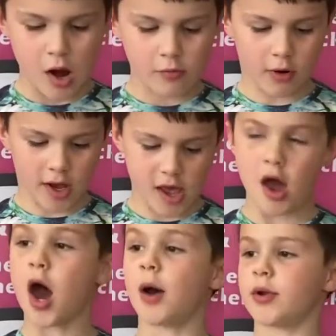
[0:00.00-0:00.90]
Right.
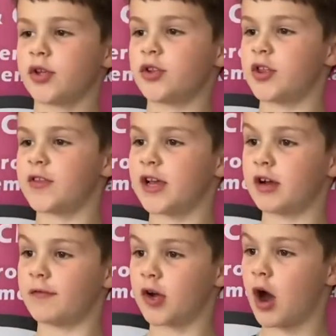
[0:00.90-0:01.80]
I want you to think
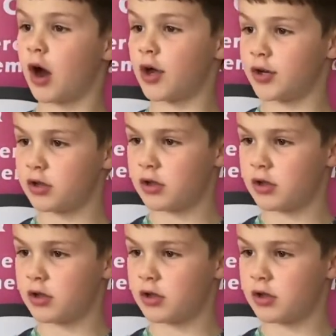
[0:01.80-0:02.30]
of a card.